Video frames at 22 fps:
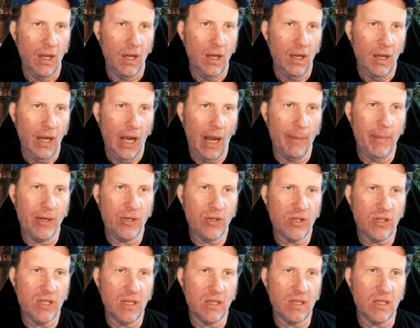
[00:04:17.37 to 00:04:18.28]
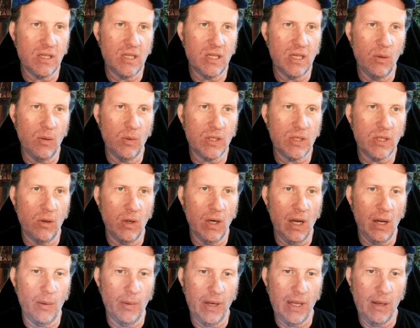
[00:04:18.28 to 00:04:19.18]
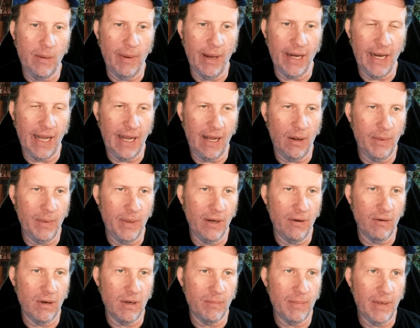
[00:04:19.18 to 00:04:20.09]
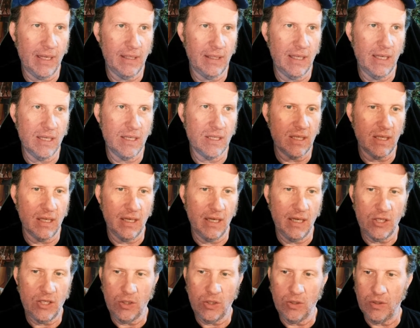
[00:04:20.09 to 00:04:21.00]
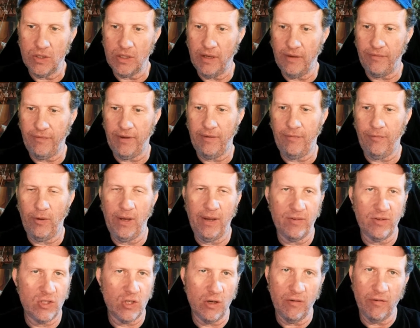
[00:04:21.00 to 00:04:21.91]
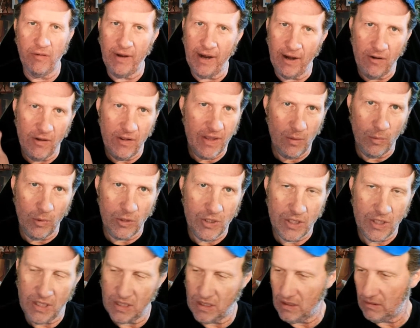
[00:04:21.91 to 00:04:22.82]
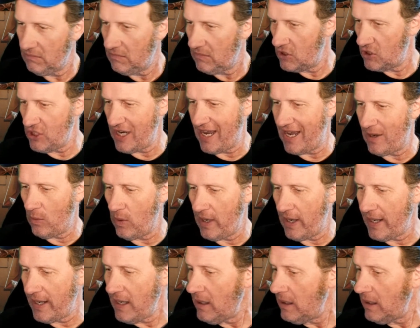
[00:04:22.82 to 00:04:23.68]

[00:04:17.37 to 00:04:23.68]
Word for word: I'm interested to see what's going on with eBay now. I'm hearing about these uh, issues. If if we have a server error, then we'll just chat away.